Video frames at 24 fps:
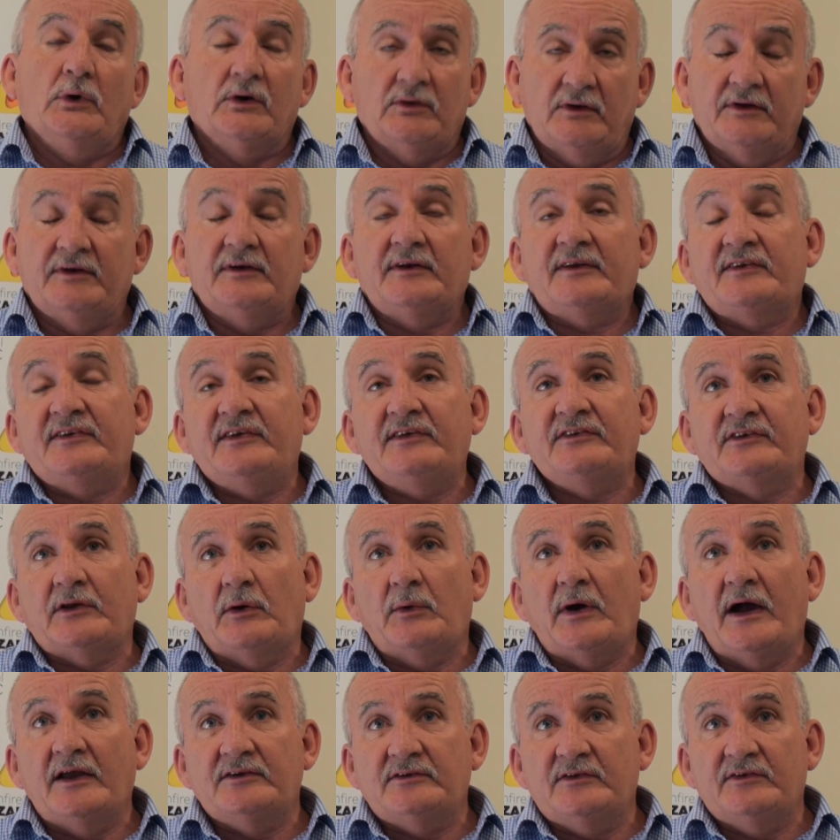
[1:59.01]
well, it assists
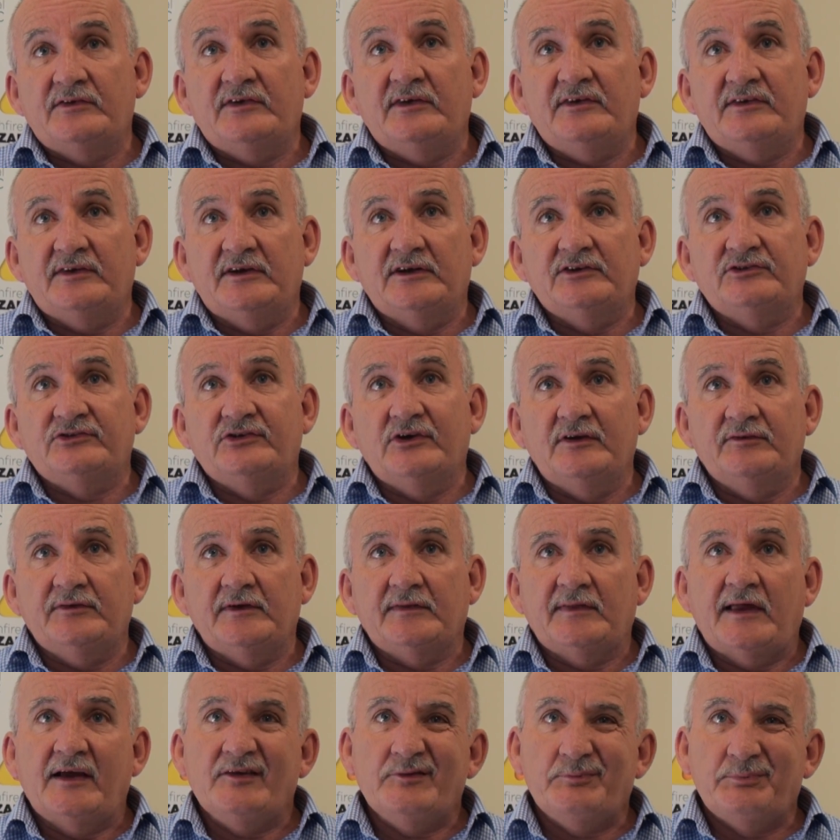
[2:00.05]
our agencies in
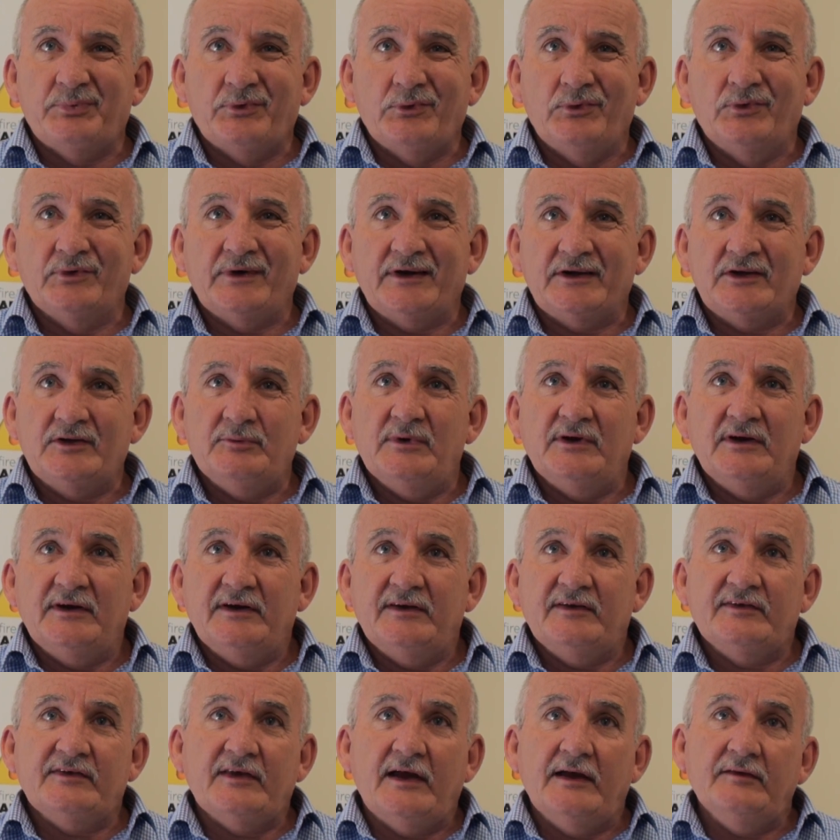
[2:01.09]
achieving those broader
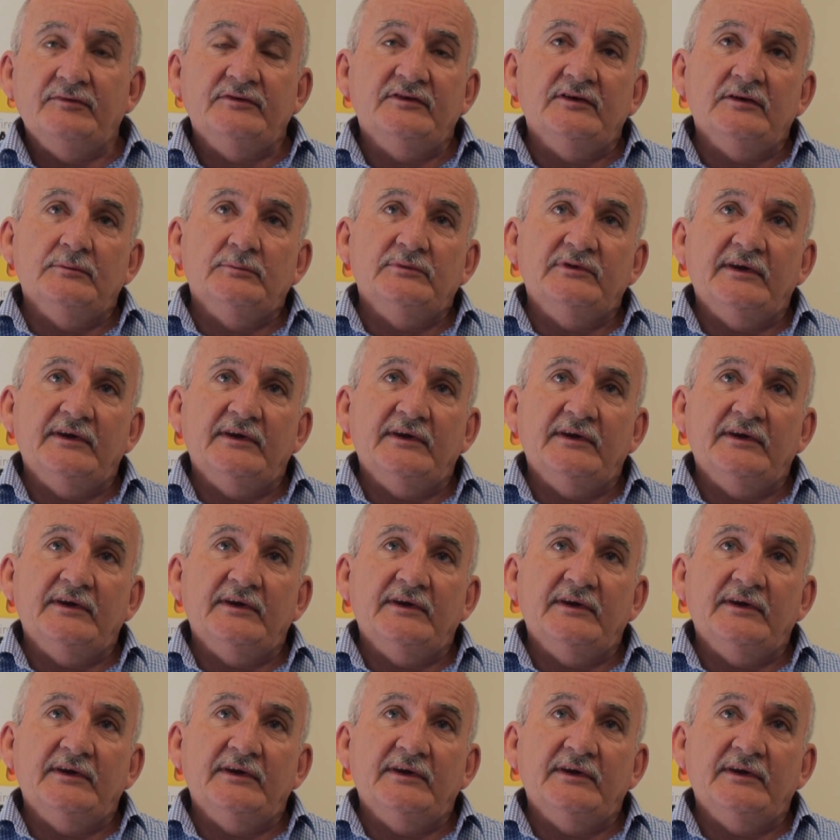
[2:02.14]
community safety